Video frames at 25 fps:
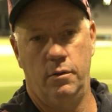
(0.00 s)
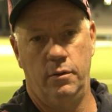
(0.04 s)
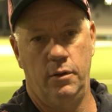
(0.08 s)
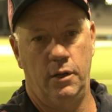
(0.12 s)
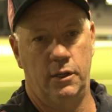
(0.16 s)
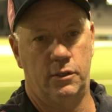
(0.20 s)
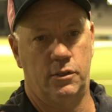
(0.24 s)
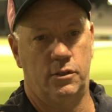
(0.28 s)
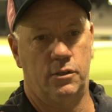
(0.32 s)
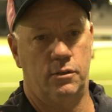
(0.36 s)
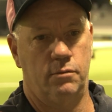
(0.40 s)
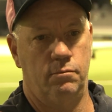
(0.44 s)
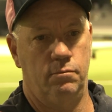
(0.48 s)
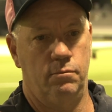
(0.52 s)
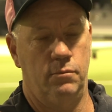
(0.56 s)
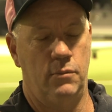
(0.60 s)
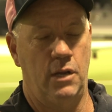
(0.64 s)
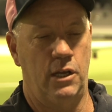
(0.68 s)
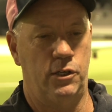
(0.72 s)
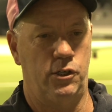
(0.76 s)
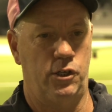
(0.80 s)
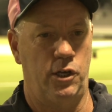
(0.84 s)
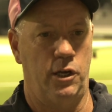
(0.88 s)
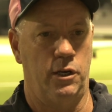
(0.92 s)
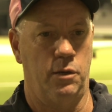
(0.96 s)

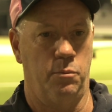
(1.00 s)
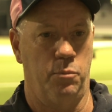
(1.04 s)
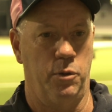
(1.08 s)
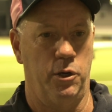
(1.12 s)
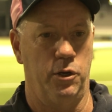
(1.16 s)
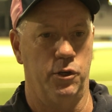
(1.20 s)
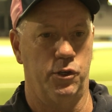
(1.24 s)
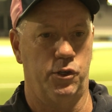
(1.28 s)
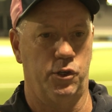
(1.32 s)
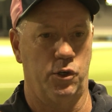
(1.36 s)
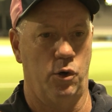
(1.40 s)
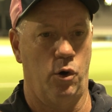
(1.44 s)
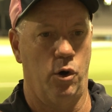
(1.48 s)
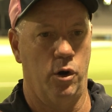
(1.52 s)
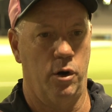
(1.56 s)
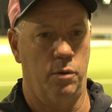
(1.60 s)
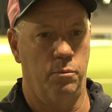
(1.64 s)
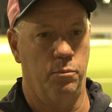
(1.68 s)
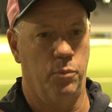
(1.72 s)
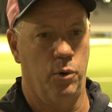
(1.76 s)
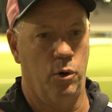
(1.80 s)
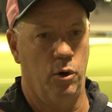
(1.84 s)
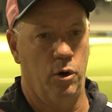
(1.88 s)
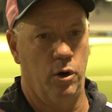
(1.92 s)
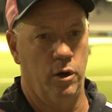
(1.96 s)
That's yet to be
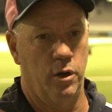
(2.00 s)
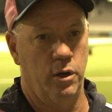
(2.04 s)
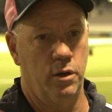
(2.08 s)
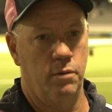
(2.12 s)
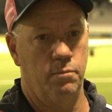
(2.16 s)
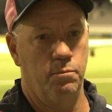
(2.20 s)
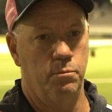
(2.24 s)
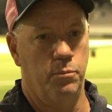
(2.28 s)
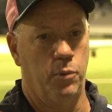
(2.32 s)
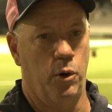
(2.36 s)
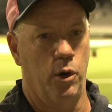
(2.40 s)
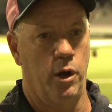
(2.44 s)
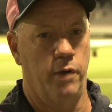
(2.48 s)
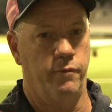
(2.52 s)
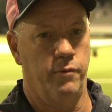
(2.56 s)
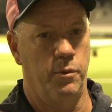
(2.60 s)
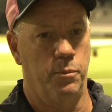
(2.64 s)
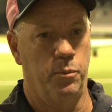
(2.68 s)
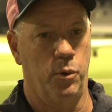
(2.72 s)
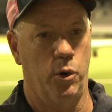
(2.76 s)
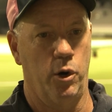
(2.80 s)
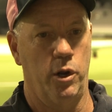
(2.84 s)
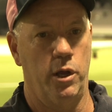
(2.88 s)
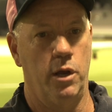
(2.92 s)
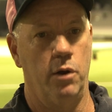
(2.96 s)
decided by
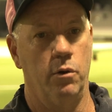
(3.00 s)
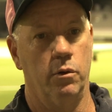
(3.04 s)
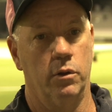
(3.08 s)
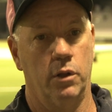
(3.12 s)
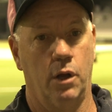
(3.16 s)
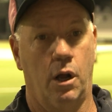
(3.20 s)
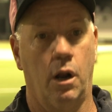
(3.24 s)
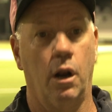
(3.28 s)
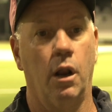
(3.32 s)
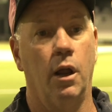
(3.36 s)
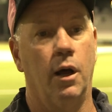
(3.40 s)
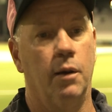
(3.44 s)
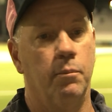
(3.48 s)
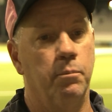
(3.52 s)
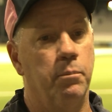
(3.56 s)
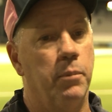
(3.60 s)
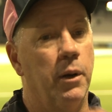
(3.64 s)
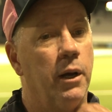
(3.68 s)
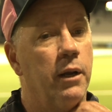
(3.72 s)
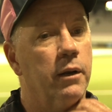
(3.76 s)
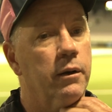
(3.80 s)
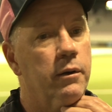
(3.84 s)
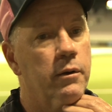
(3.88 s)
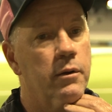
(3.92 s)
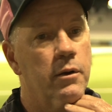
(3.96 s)
everybody here at the club.
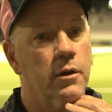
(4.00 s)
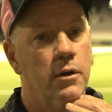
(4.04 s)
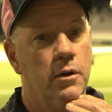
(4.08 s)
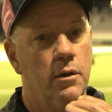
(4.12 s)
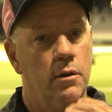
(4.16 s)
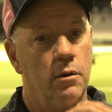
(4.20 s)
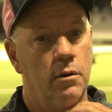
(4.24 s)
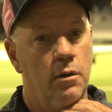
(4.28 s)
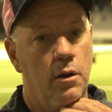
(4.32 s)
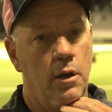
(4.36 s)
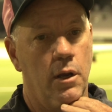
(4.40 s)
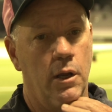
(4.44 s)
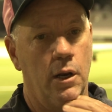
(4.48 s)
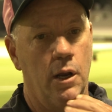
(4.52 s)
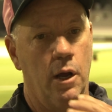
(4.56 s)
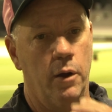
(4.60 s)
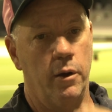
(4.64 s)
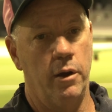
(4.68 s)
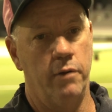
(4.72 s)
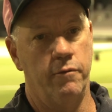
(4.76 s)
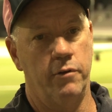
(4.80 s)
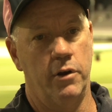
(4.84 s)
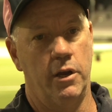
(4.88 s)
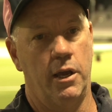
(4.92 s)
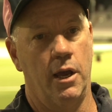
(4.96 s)
But, you know,
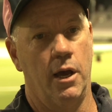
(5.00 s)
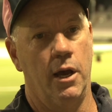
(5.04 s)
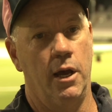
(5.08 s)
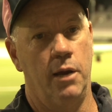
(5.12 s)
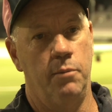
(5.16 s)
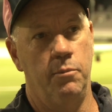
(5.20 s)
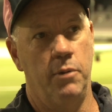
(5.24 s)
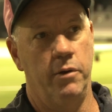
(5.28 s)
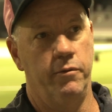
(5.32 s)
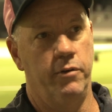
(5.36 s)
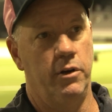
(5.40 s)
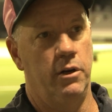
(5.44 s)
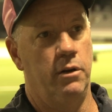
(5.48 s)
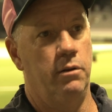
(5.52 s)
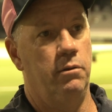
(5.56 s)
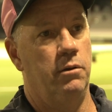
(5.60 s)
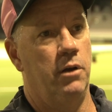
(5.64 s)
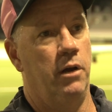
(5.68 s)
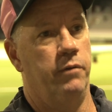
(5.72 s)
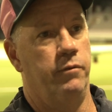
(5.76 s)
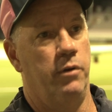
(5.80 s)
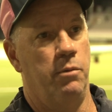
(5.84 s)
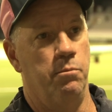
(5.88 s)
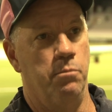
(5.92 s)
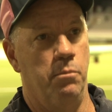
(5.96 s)
every game,
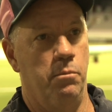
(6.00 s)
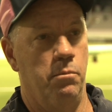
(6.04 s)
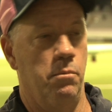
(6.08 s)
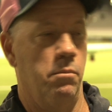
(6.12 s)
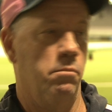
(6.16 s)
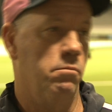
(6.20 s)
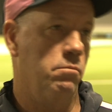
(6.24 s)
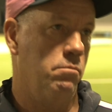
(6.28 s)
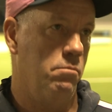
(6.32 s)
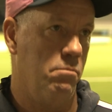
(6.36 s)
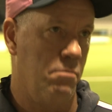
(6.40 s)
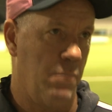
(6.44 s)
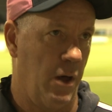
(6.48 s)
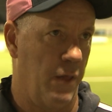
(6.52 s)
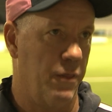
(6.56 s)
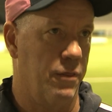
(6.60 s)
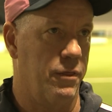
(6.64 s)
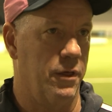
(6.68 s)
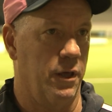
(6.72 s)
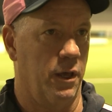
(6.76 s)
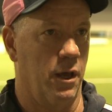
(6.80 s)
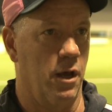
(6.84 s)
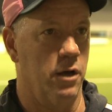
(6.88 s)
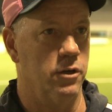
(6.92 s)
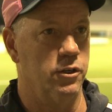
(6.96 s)
every
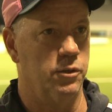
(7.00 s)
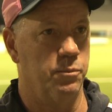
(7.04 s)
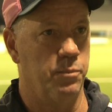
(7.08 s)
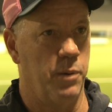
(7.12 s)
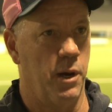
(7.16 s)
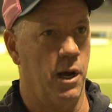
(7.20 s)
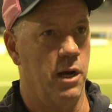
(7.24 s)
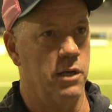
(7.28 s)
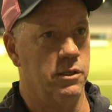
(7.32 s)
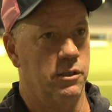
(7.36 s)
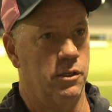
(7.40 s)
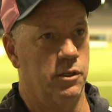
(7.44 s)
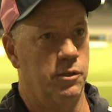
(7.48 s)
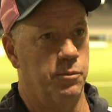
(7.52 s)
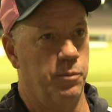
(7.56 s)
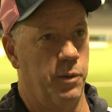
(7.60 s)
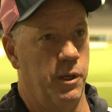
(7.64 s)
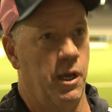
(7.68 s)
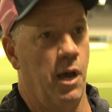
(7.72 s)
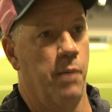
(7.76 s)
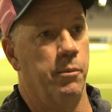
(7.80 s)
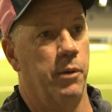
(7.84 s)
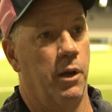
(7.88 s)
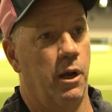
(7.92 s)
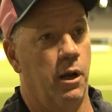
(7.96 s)
month that goes past, it's
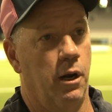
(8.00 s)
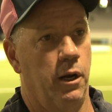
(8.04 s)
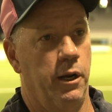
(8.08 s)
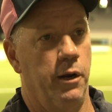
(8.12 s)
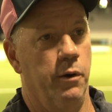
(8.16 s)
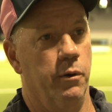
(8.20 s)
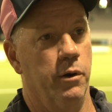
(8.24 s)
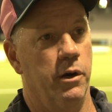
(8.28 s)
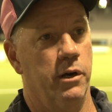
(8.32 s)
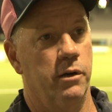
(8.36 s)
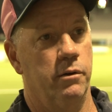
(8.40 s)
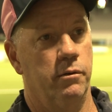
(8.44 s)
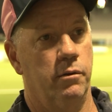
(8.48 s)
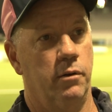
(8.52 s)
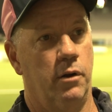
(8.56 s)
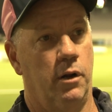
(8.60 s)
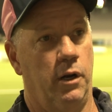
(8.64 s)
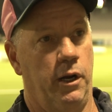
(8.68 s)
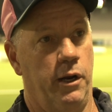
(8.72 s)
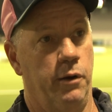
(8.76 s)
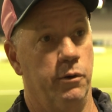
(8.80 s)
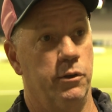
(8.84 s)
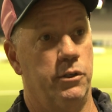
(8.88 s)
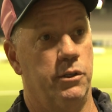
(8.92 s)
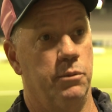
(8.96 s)
becoming clearer
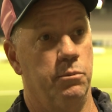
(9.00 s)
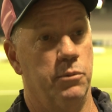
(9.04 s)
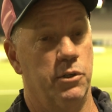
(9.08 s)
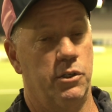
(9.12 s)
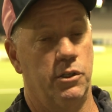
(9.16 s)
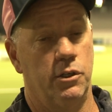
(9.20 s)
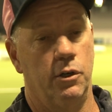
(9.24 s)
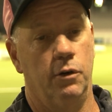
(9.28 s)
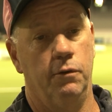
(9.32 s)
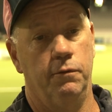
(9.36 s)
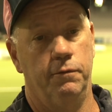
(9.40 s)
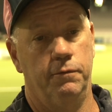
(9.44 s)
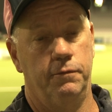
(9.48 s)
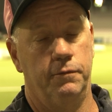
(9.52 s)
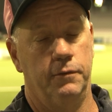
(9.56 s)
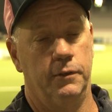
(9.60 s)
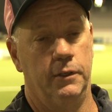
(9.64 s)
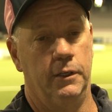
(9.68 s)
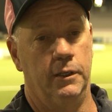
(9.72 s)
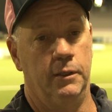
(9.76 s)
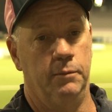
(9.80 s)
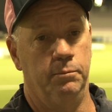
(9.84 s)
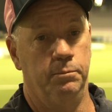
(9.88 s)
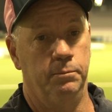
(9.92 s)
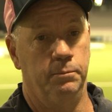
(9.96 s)
to myself
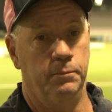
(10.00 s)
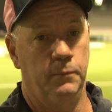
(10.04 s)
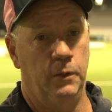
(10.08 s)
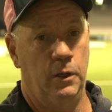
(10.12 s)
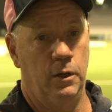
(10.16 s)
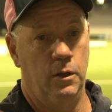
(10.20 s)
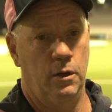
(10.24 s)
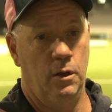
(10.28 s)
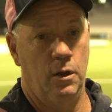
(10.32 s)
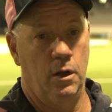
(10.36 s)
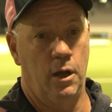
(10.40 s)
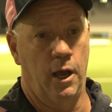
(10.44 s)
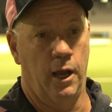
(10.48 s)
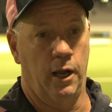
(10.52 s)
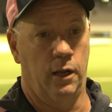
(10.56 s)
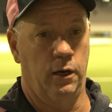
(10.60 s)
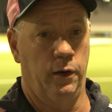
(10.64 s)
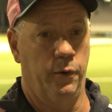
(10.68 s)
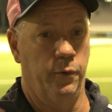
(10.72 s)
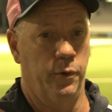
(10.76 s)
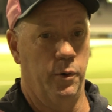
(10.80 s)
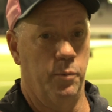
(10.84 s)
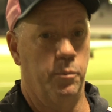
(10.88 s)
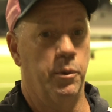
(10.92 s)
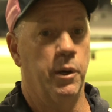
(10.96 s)
and
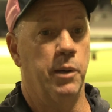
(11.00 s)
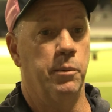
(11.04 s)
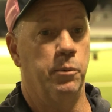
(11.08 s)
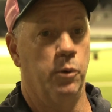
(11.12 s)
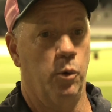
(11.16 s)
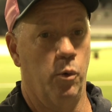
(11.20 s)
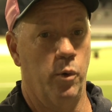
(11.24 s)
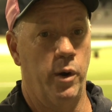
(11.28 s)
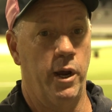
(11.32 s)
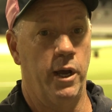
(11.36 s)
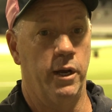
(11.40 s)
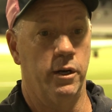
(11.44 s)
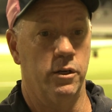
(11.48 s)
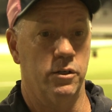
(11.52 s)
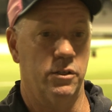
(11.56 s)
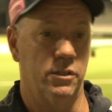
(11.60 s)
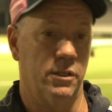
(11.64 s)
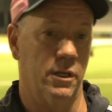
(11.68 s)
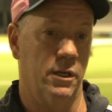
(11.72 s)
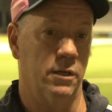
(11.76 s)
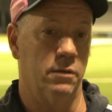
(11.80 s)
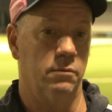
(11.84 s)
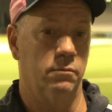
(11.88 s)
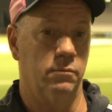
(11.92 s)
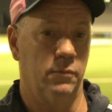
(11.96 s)
clearer to people around us
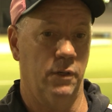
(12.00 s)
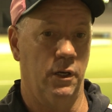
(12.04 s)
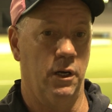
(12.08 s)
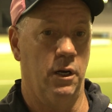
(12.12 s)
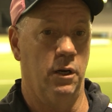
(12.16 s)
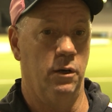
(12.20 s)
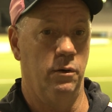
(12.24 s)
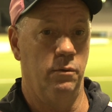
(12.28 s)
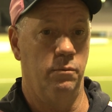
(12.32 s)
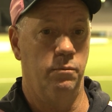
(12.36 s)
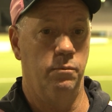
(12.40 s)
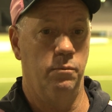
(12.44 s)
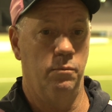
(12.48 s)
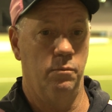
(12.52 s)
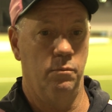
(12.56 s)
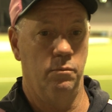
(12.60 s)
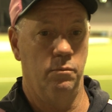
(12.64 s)
that, you know,